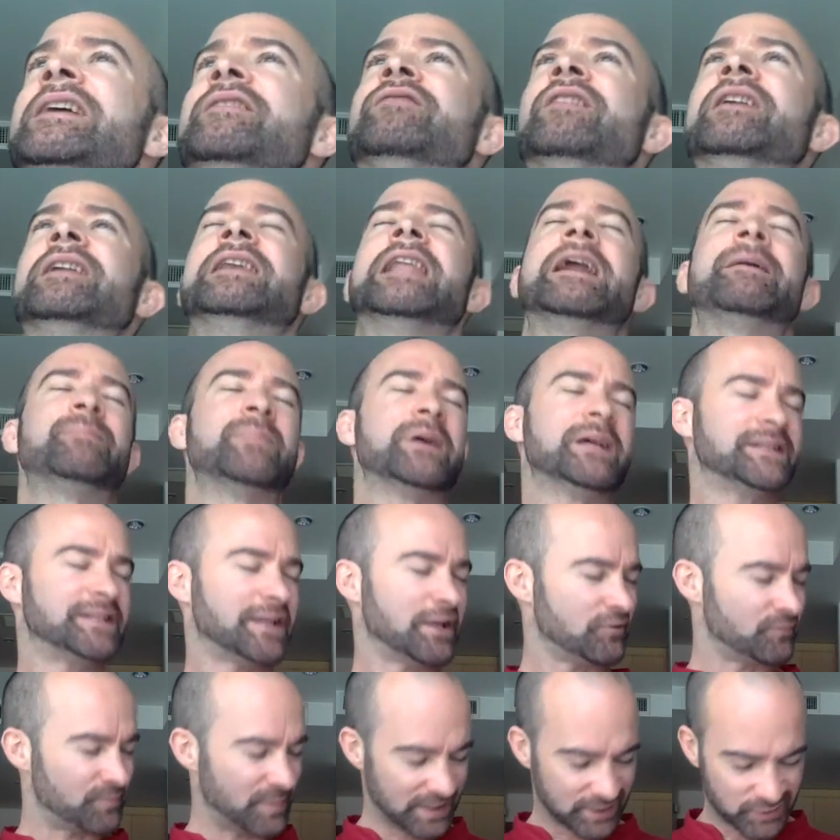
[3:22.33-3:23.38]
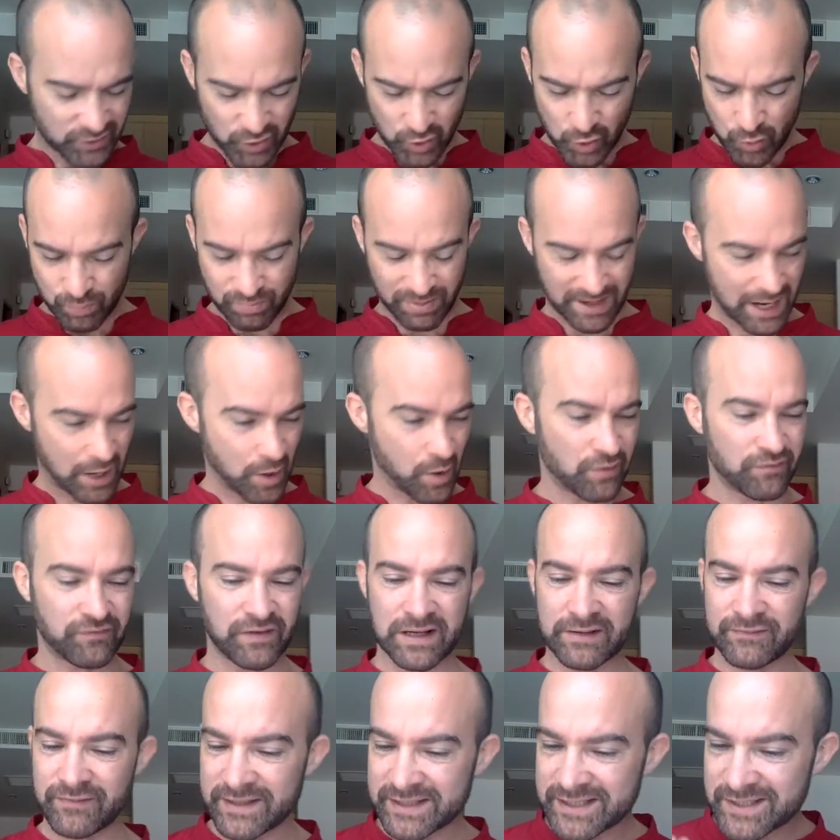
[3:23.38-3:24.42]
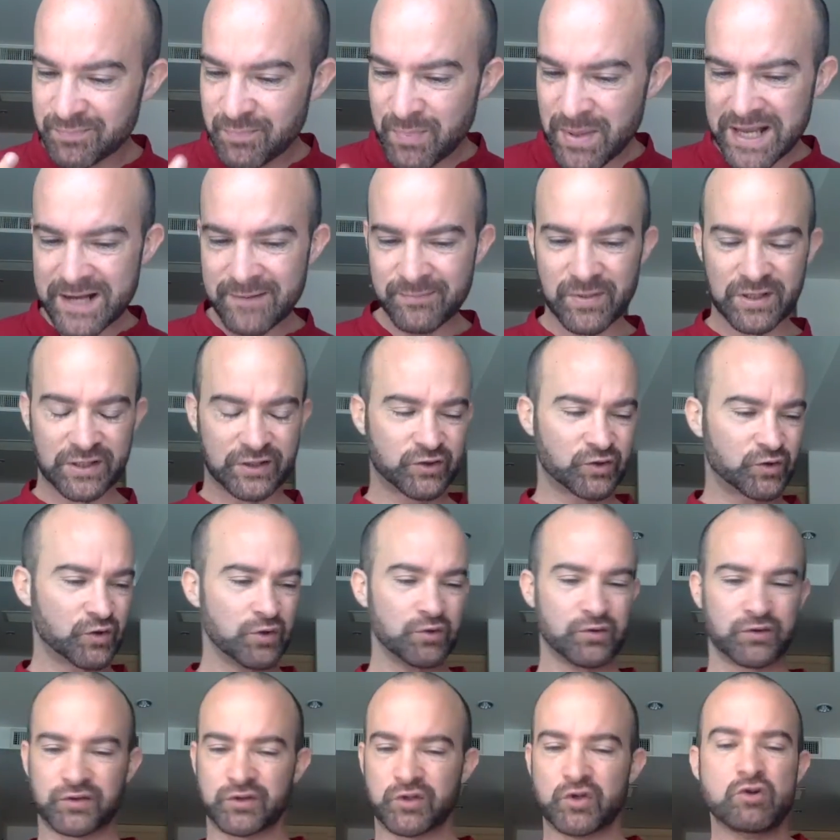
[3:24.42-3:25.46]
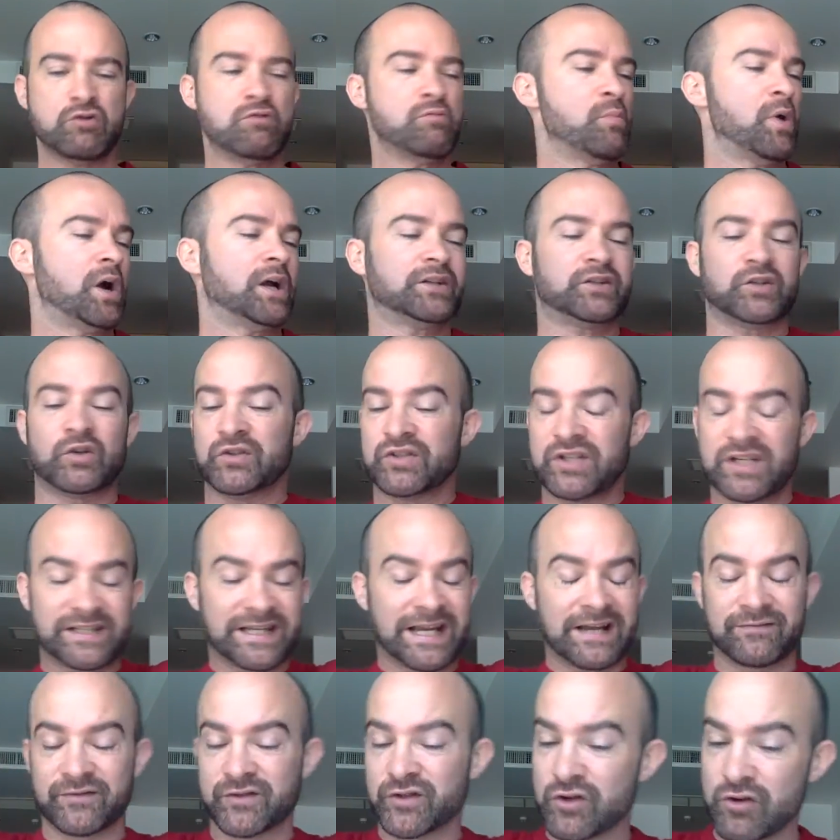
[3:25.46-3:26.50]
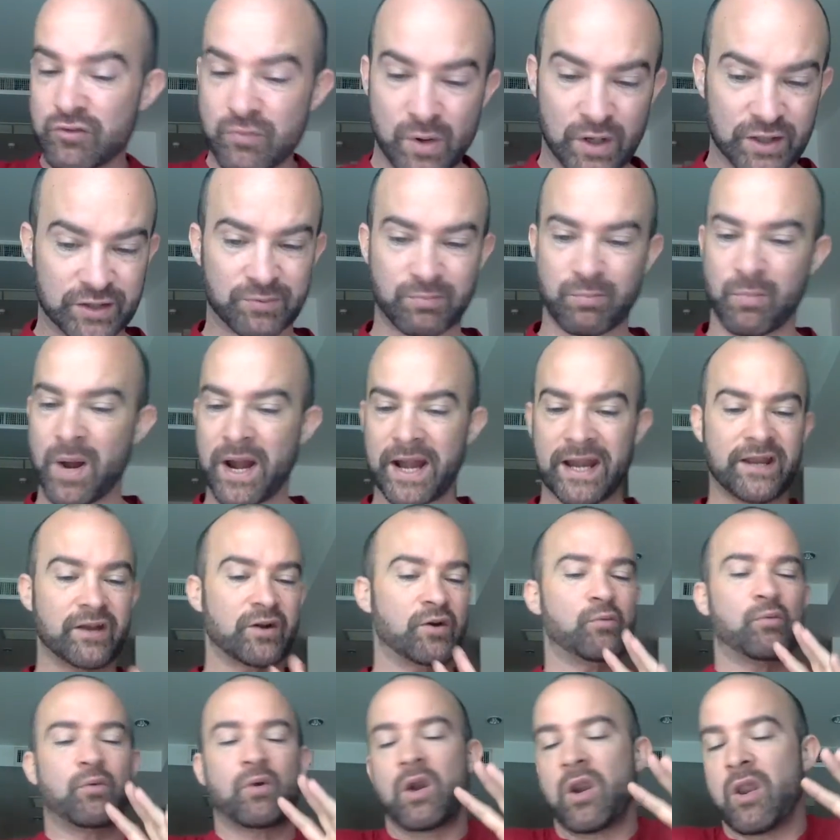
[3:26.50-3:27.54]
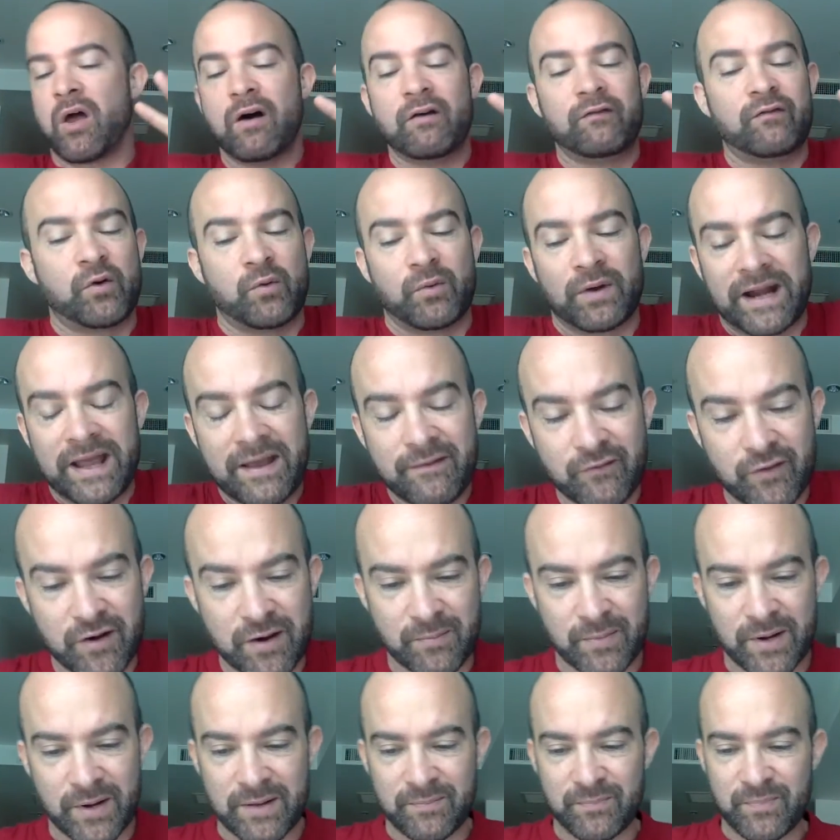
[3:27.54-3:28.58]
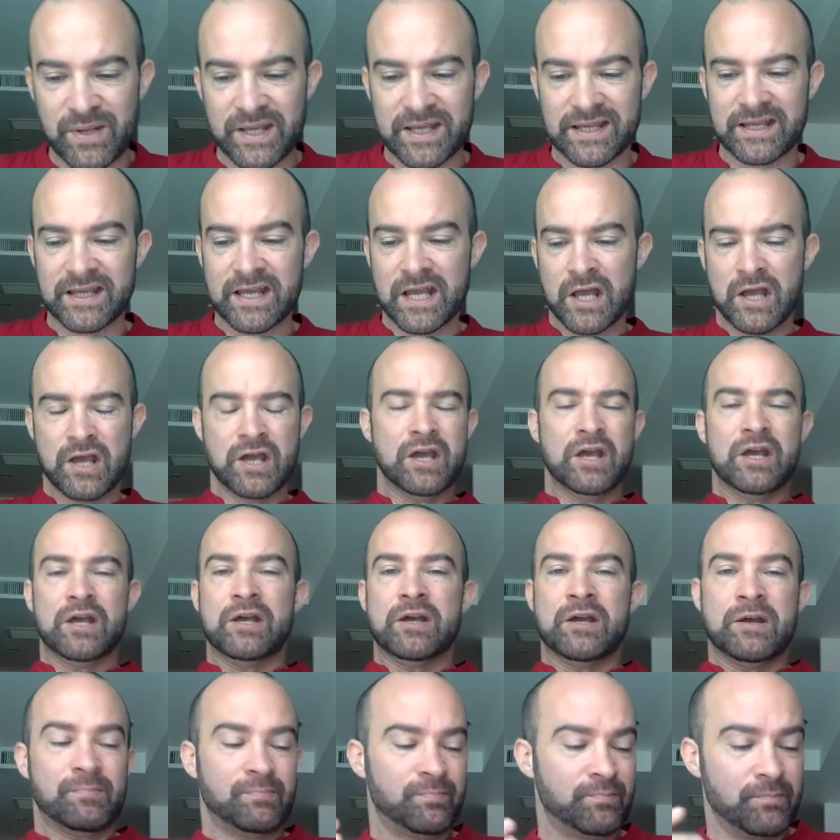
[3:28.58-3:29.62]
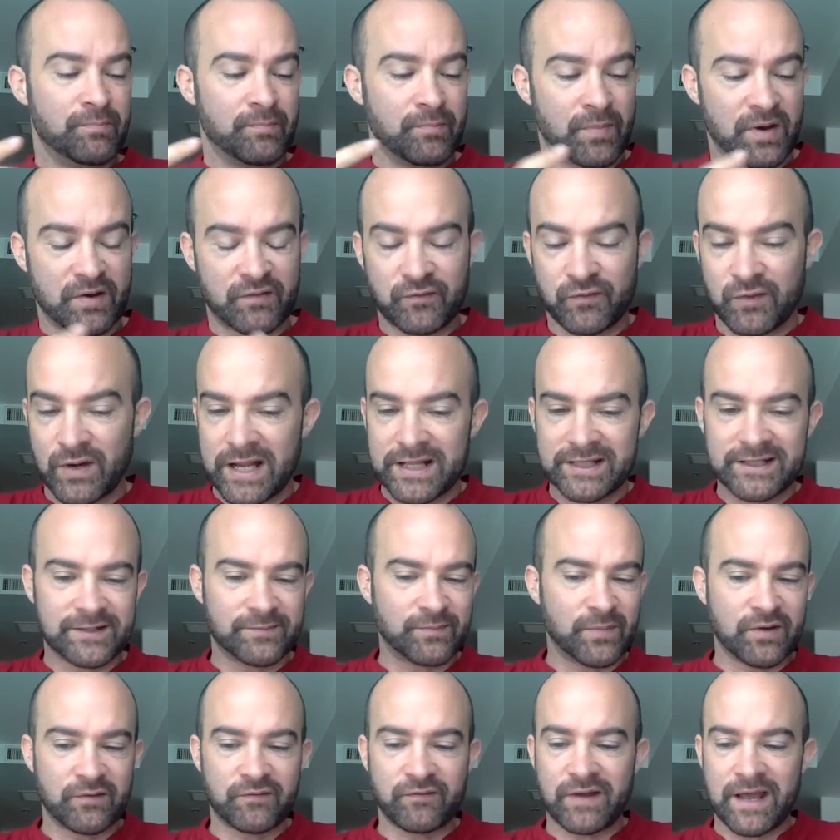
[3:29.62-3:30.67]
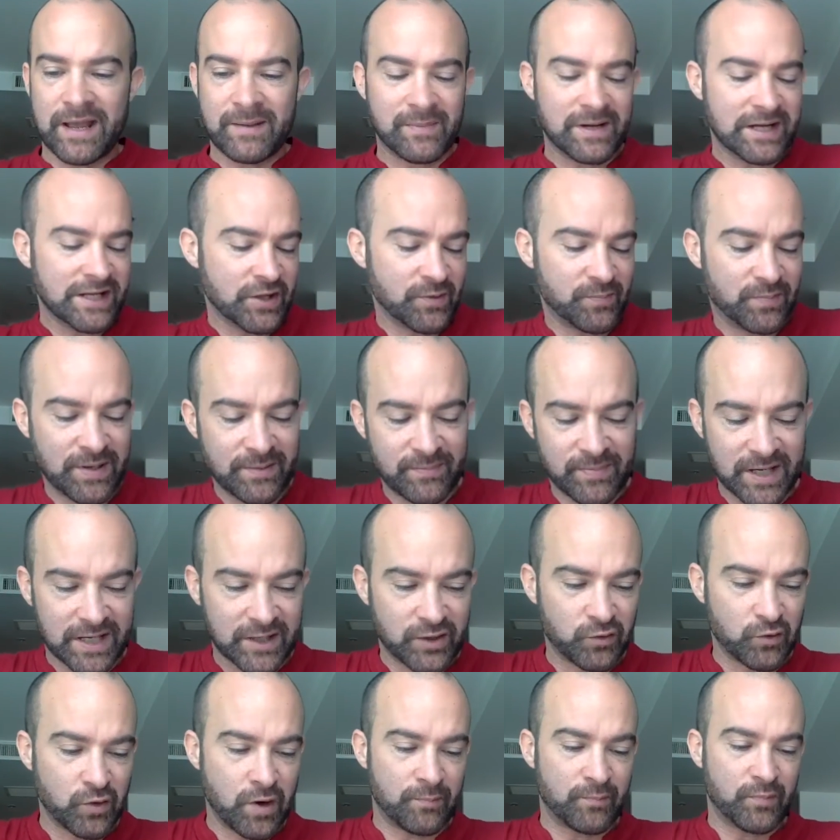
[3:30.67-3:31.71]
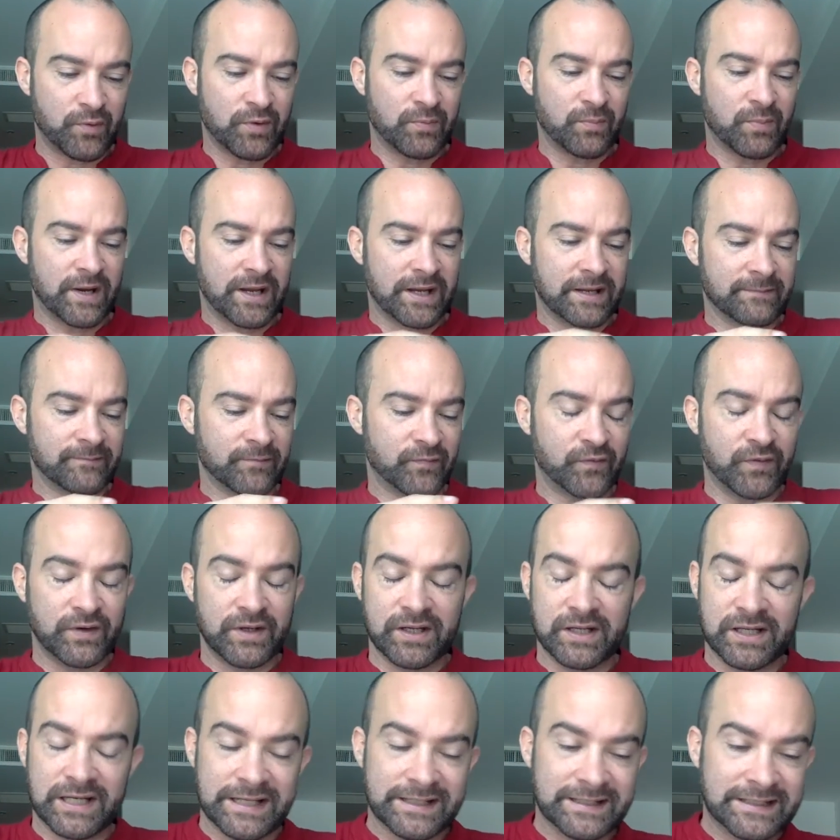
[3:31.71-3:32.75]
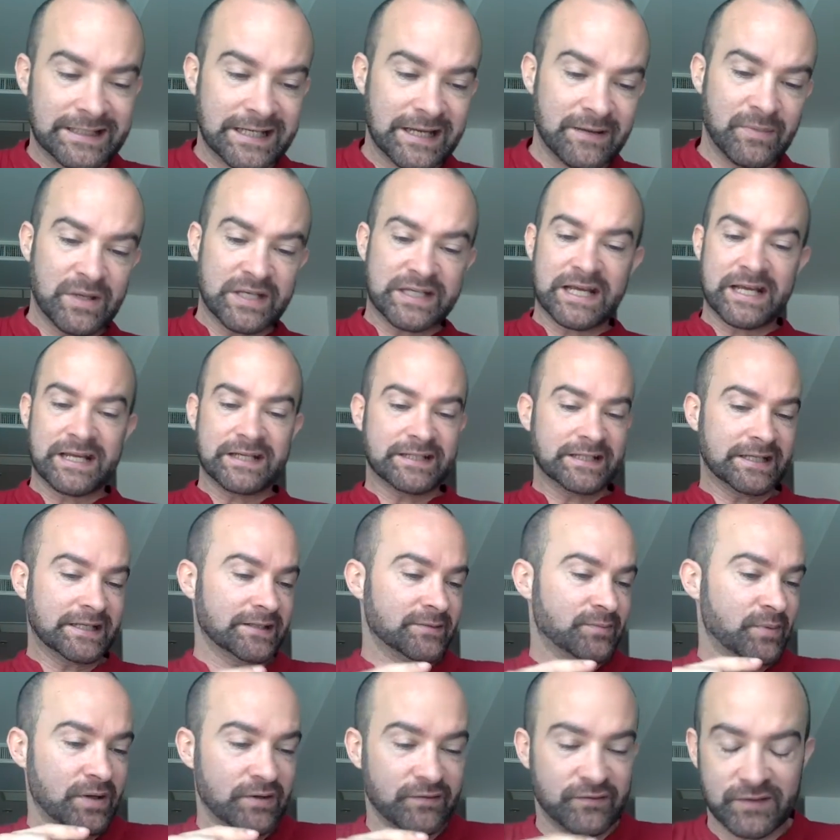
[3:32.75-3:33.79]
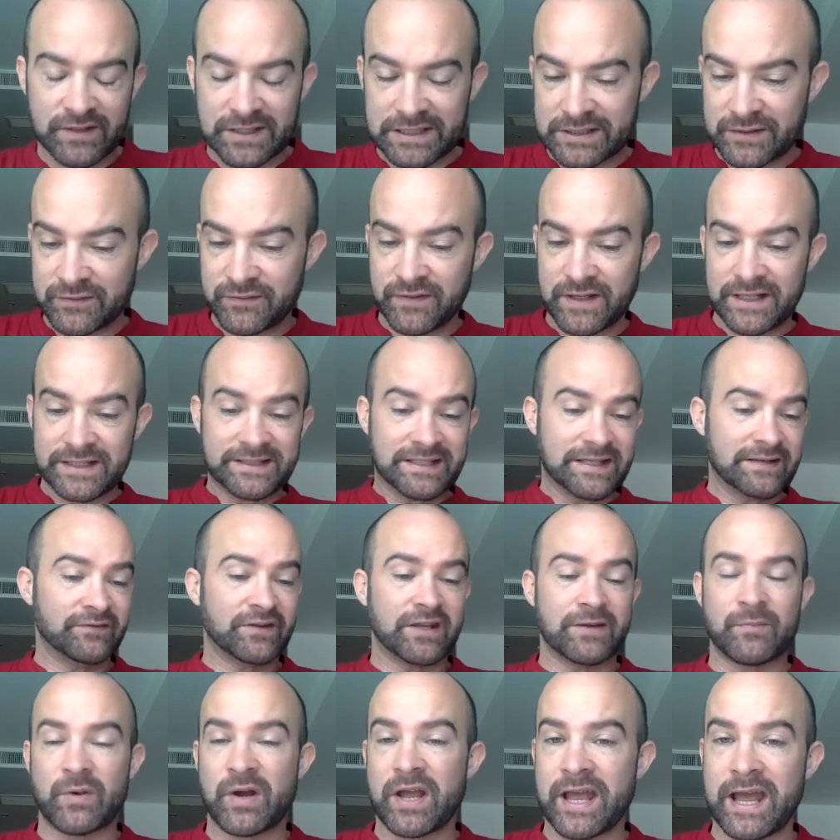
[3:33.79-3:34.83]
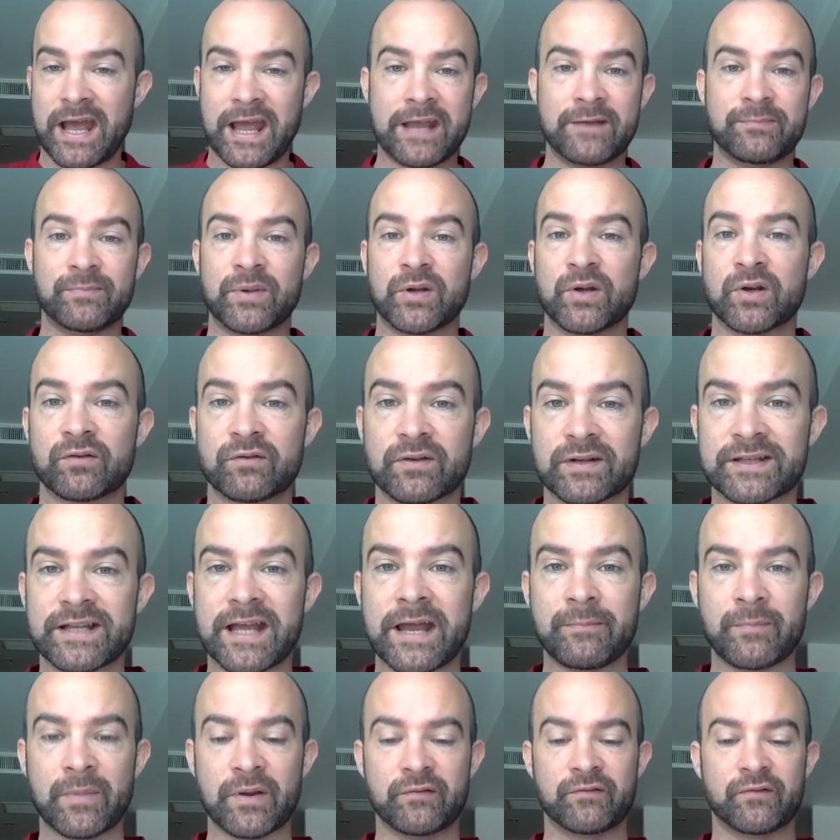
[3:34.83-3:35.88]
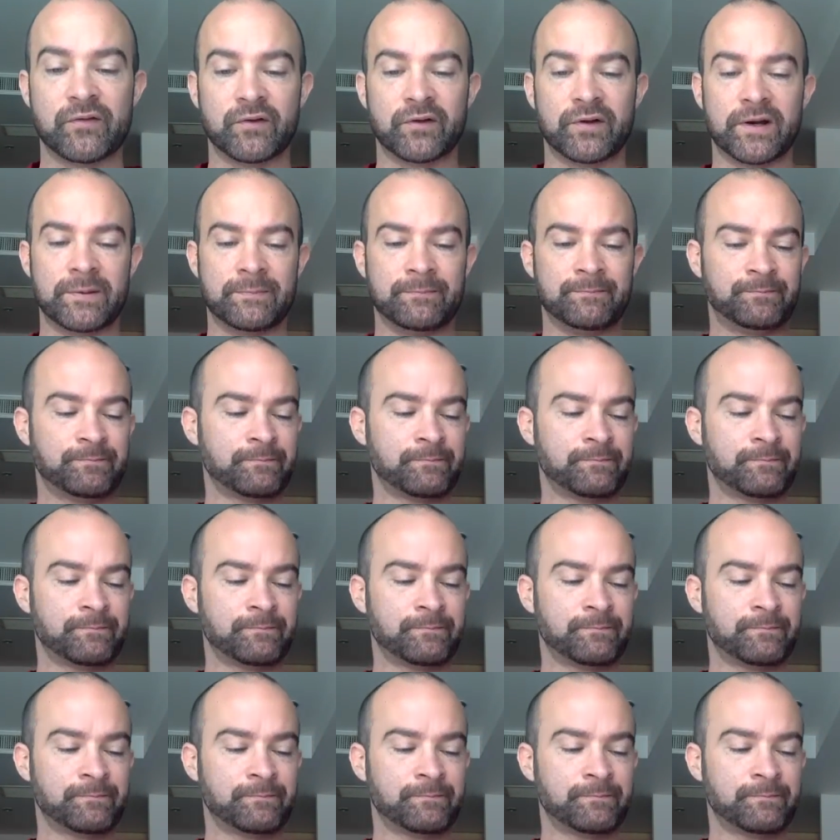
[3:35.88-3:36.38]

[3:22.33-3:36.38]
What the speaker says: if I let myself be too powerful, if I speak my truth too much, or just have too much money or love or whatever it might be, my friends, my family, the people I grew up with might feel intimidated, might feel defensive, they might hate me or resent me for it.